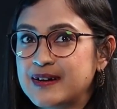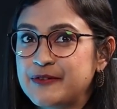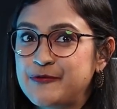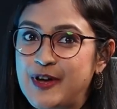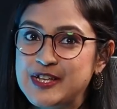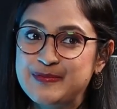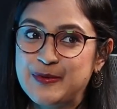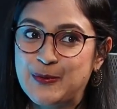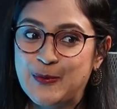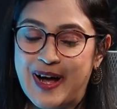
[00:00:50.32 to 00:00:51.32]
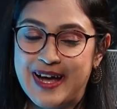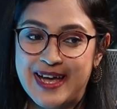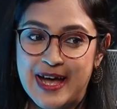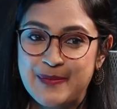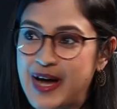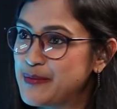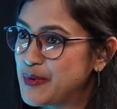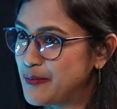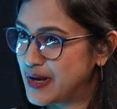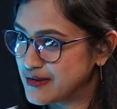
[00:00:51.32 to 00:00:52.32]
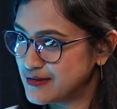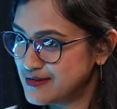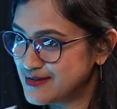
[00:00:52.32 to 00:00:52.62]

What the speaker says: If you ask me who I am a mother.